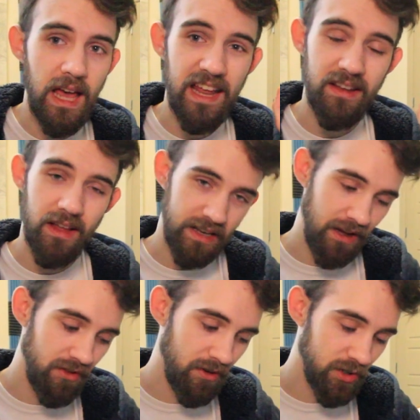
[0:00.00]
And
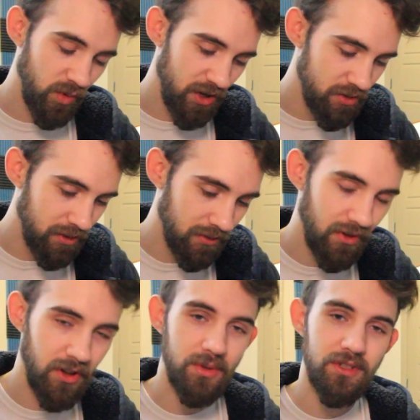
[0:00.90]
down there as well, you can
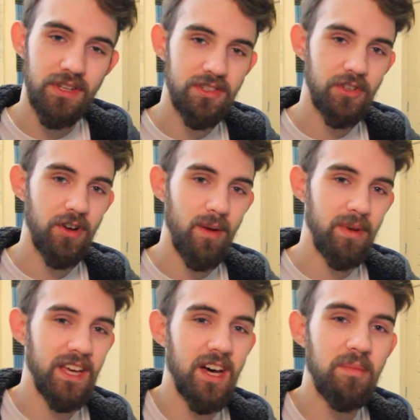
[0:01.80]
follow us on Instagram and get